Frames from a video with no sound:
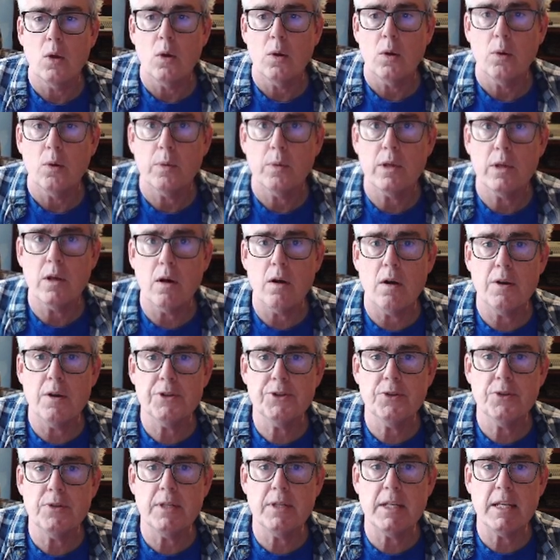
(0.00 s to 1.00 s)
We
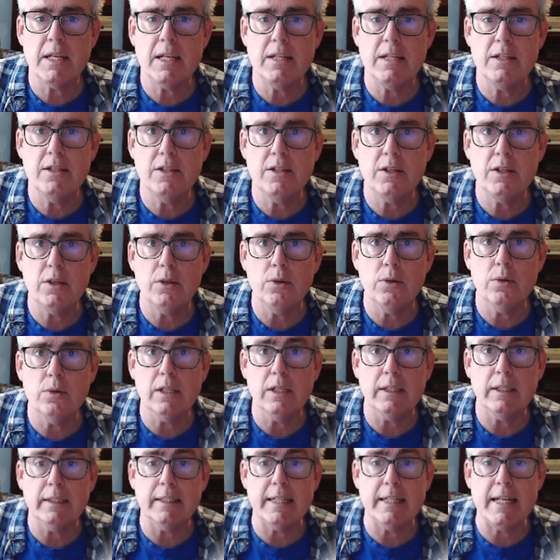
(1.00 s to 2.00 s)
also need to
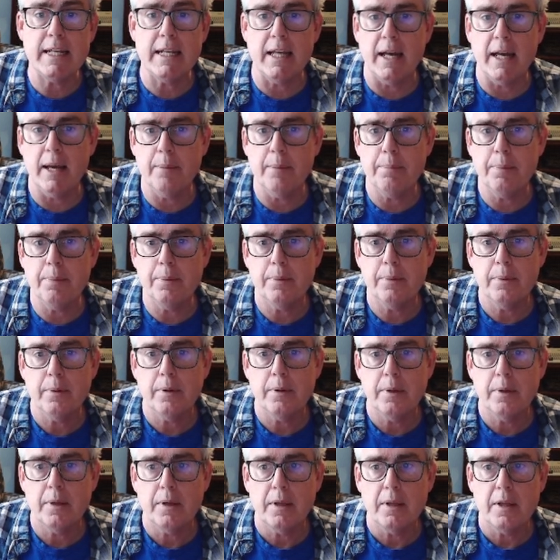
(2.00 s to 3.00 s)
clean up
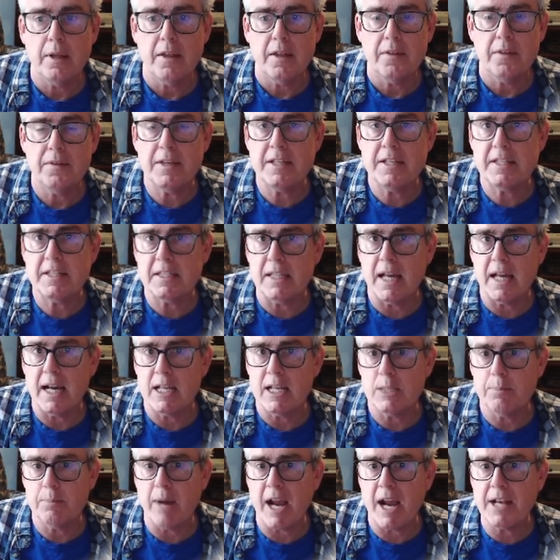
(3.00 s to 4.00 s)
these slides.
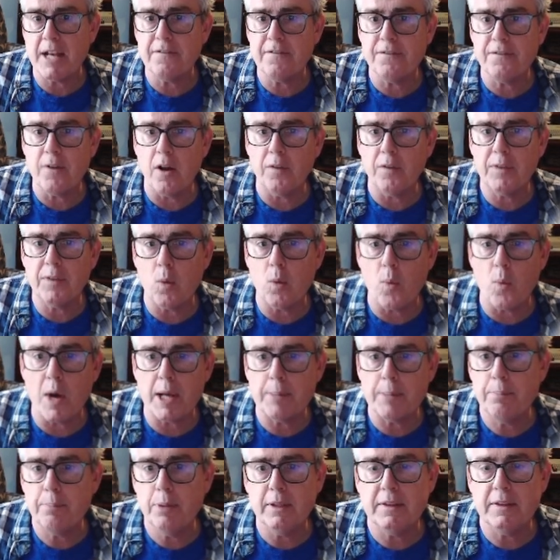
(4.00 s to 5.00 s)
By default, they want to
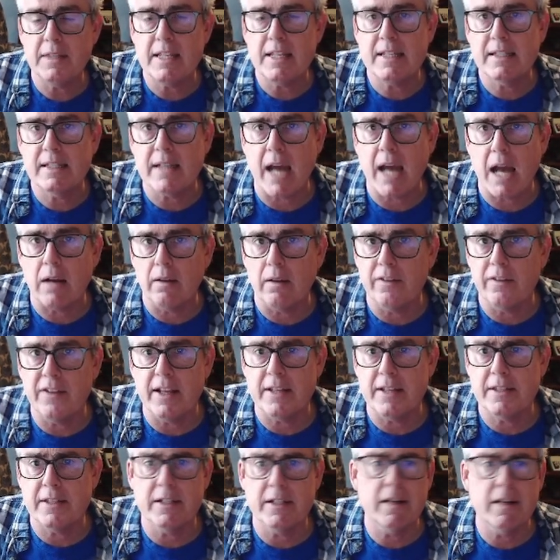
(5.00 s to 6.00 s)
put these title
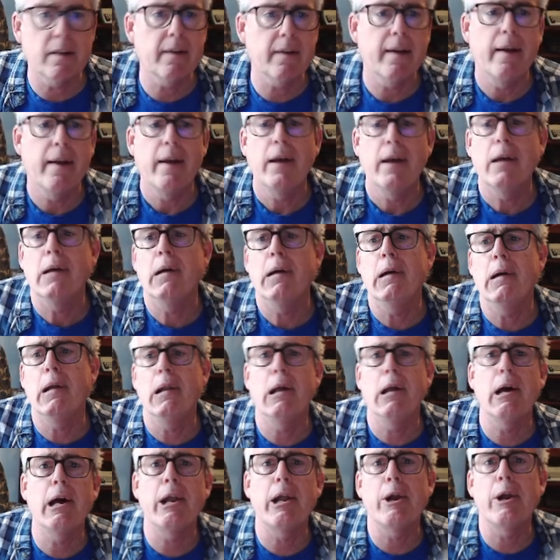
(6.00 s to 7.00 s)
things in here, and
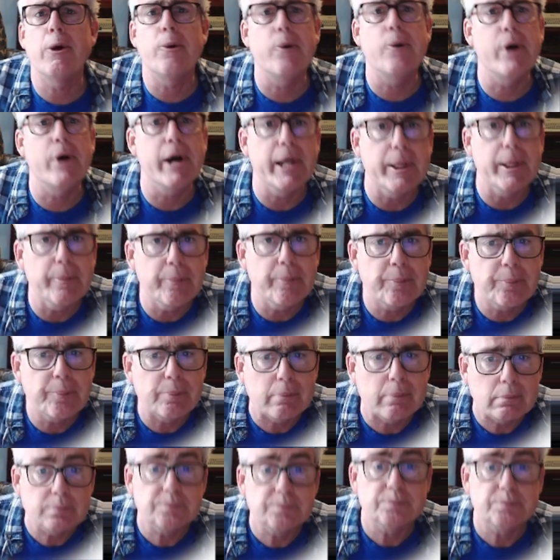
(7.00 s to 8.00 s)
I don't want them.
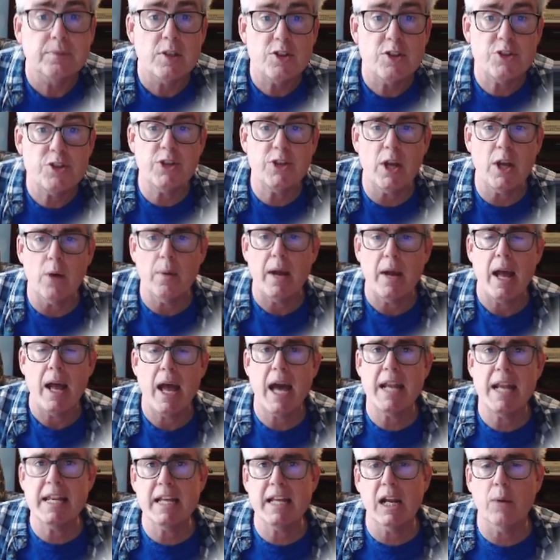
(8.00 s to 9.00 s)
So, how
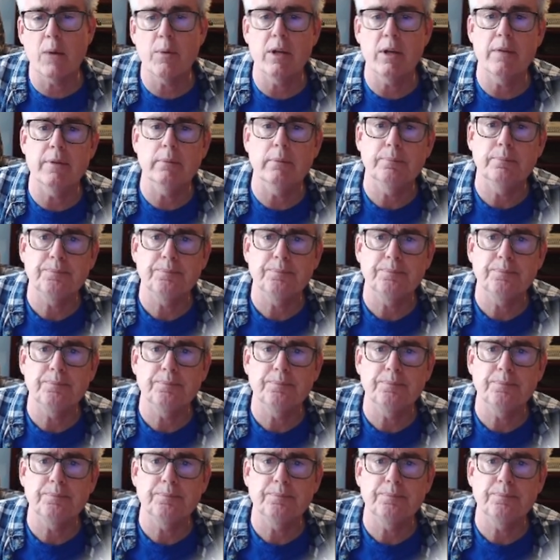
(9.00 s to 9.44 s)
do you get rid of them?